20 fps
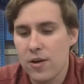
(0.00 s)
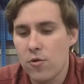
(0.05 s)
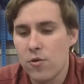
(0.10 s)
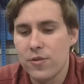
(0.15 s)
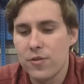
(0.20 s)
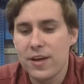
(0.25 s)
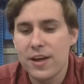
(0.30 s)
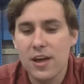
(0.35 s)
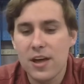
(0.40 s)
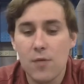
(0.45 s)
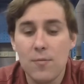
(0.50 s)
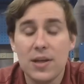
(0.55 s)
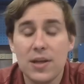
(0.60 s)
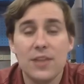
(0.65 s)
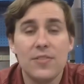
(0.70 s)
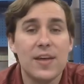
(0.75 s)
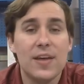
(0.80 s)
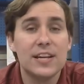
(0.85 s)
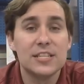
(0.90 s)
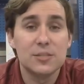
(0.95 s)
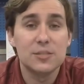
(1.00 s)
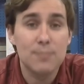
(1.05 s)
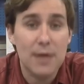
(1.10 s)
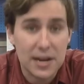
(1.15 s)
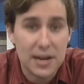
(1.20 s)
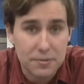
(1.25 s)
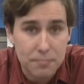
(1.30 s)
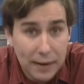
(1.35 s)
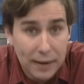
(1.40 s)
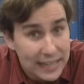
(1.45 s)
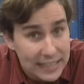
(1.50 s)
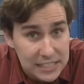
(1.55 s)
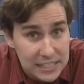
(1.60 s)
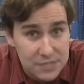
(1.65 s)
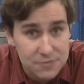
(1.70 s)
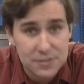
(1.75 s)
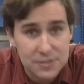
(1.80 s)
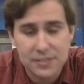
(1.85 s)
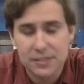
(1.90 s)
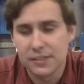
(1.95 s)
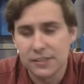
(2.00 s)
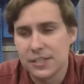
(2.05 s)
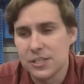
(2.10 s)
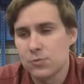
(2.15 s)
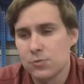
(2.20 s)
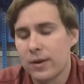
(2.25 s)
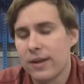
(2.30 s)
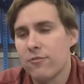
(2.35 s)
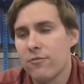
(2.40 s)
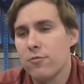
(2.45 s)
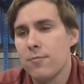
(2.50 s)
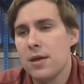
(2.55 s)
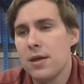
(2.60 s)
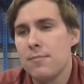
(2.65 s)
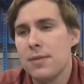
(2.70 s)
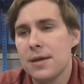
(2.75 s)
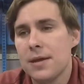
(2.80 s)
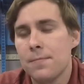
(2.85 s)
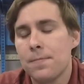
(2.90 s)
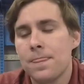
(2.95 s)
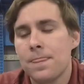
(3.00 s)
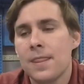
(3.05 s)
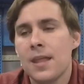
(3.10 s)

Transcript: Or they come in and they inspect maintenance facilities, whatever it may be.